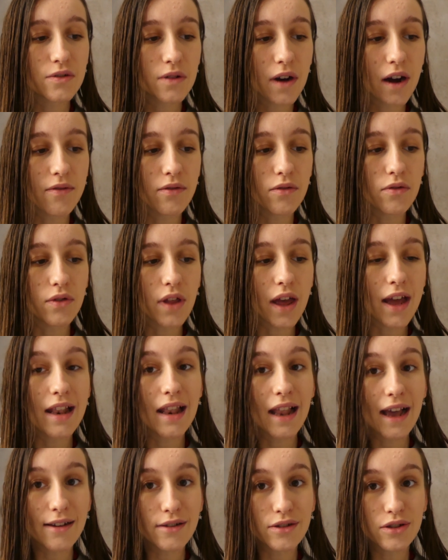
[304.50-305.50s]
travel that
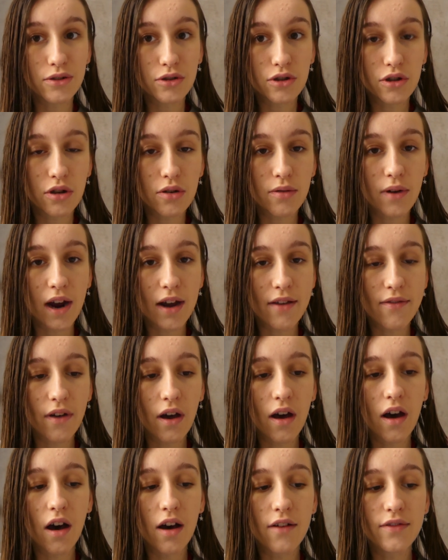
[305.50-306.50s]
allows you to arrive
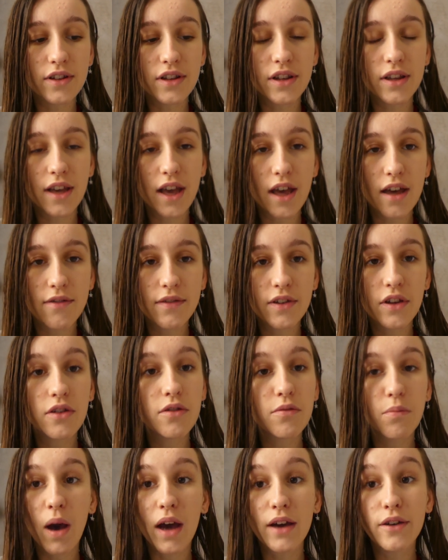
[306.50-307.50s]
after the
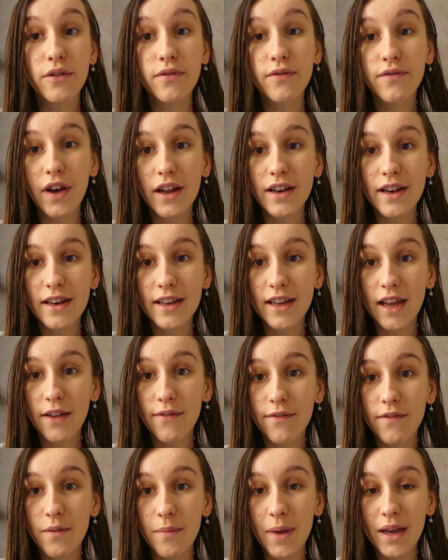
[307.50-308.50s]
curfew, but I couldn't find any
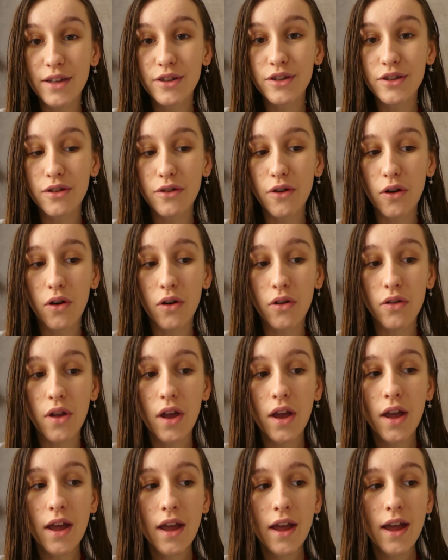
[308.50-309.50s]
information on
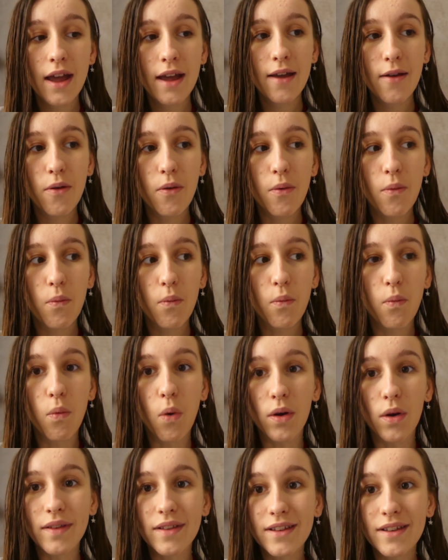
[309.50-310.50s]

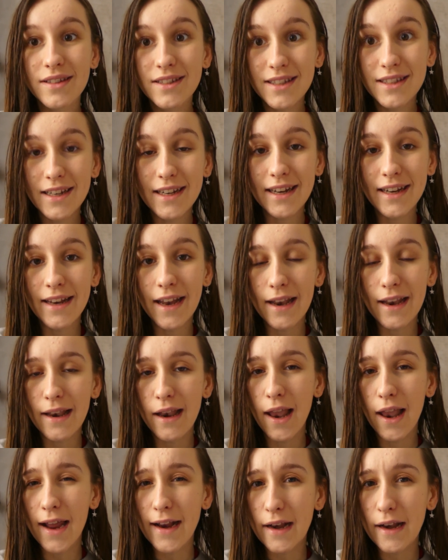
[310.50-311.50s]
what's considered
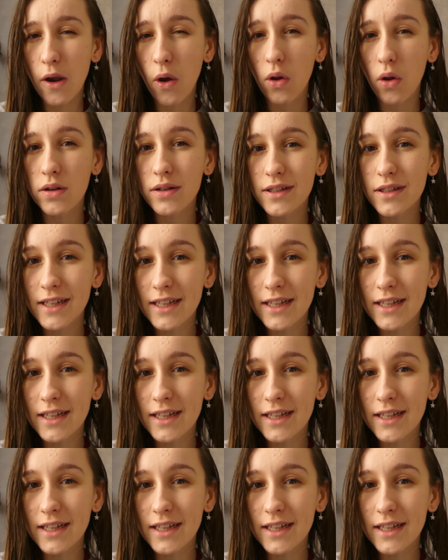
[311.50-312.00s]
a long